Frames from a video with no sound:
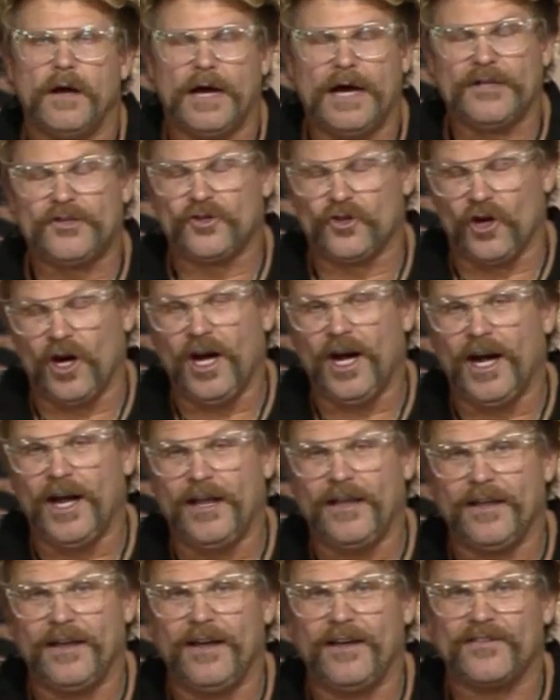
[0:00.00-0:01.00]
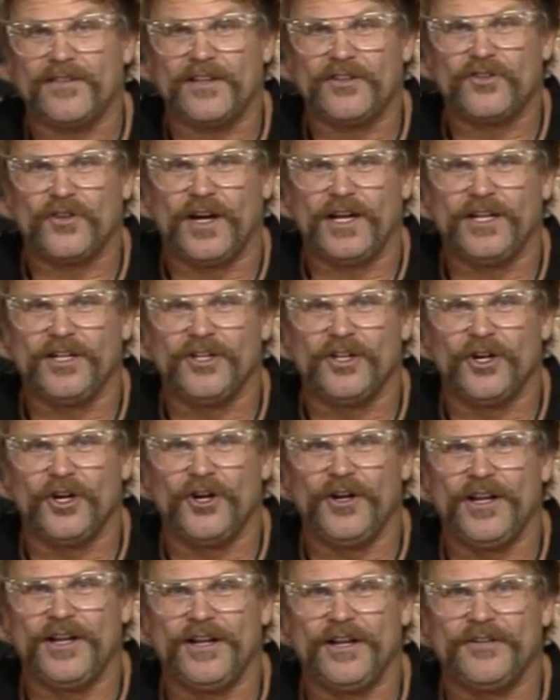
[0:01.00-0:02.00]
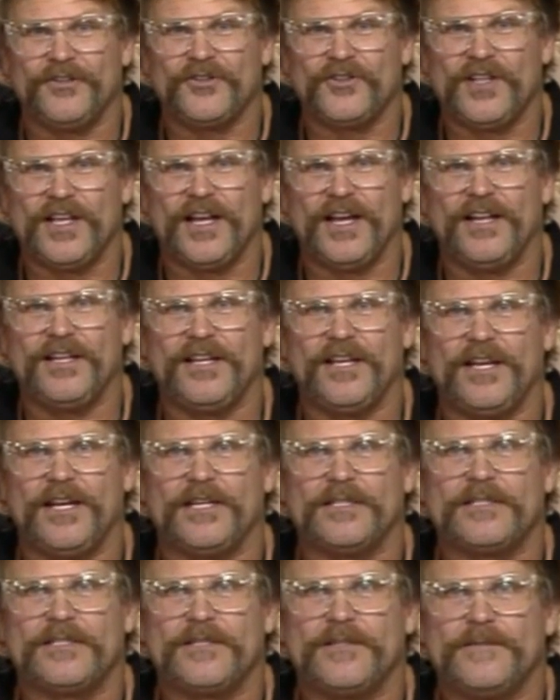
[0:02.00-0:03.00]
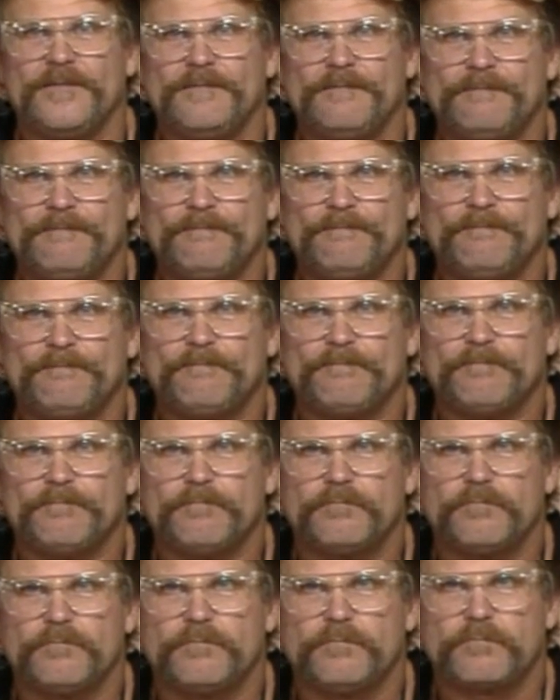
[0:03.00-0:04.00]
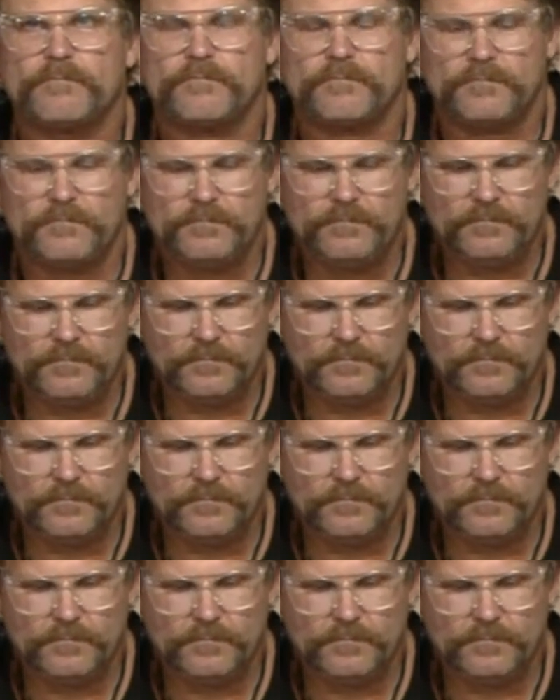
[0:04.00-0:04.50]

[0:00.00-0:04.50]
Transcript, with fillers: I try, yes. I try to learn and understand, yes. Good. We all